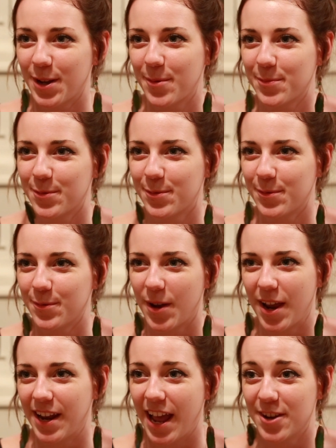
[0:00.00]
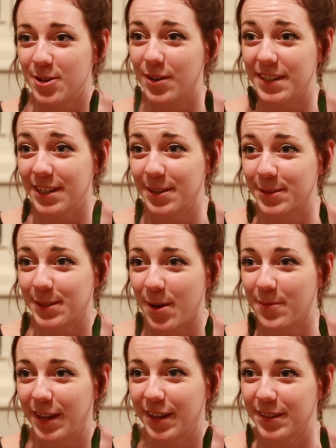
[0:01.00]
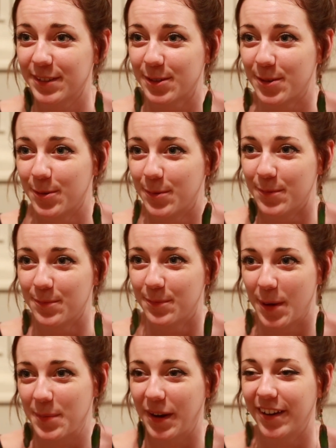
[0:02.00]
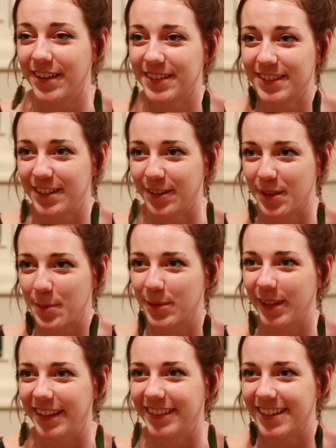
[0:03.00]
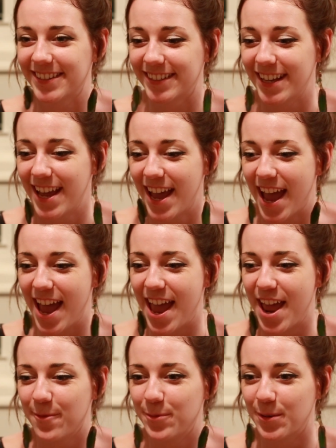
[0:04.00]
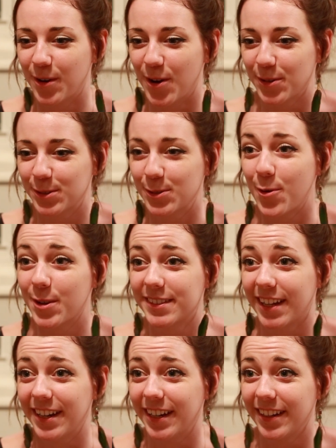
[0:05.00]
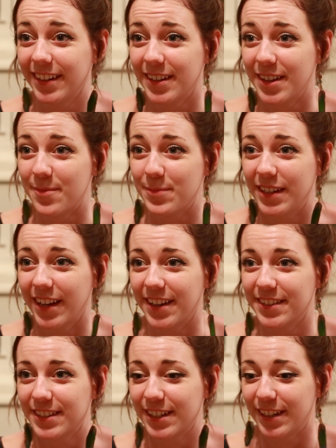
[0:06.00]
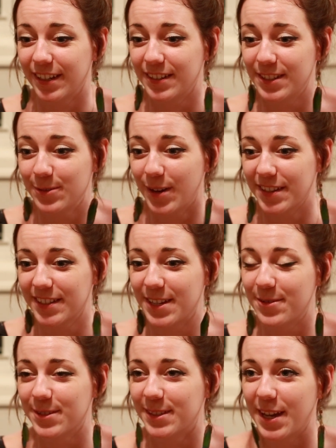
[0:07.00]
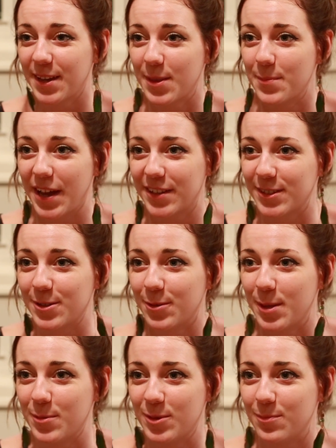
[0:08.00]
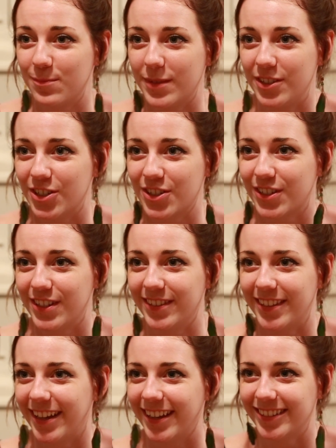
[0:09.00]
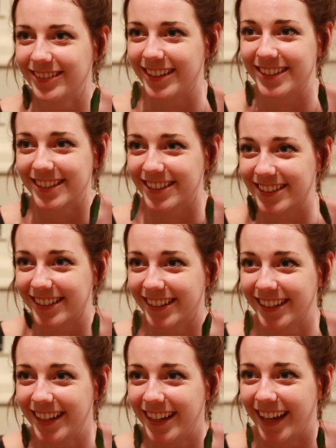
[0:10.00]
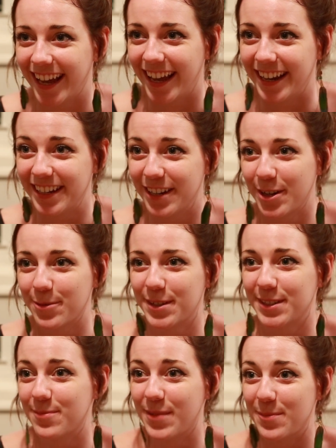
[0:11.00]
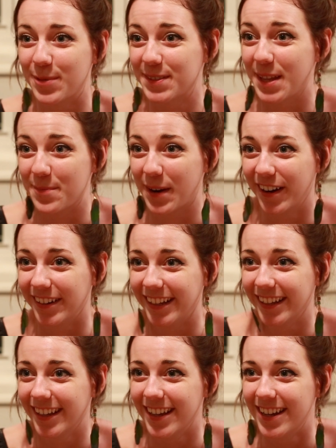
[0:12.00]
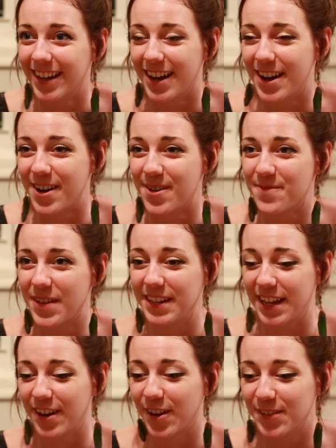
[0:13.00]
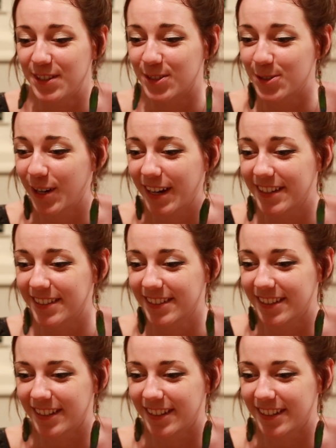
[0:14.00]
up, and I had no idea he was coming, so my parents, you know, they planned this, and we were all so excited, because to us he was like the best and only magician that existed. And here he was at my birthday party, and he had all these tricks,